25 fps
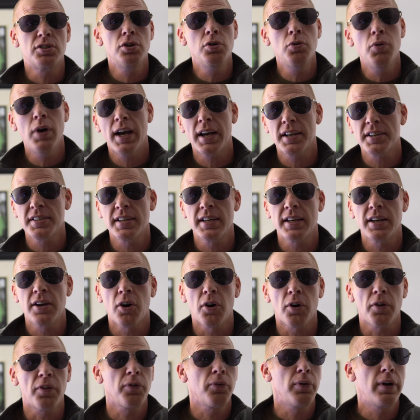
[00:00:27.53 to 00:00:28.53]
2xing
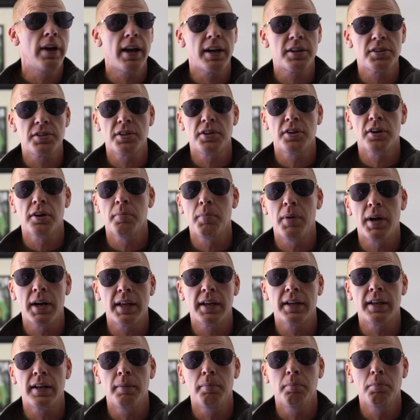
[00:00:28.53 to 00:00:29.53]
or 3xing your
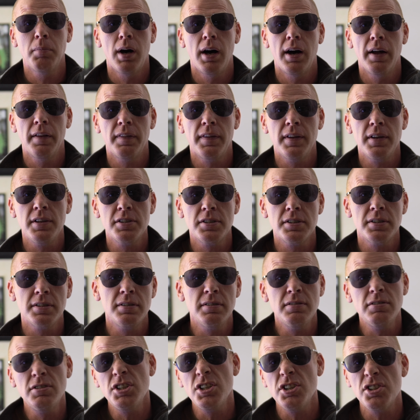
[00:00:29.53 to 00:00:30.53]
money in a month is
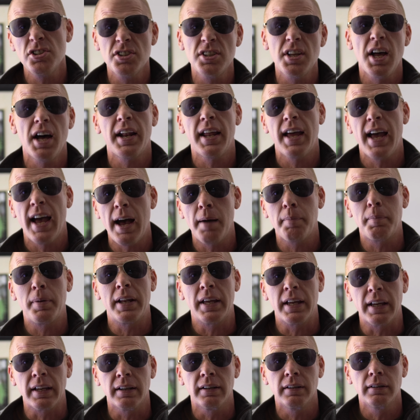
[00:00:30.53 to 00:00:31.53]
just not
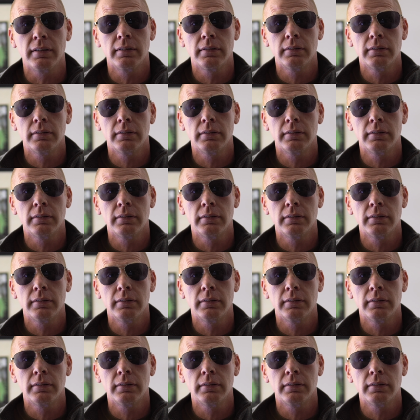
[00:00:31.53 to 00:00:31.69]
happening.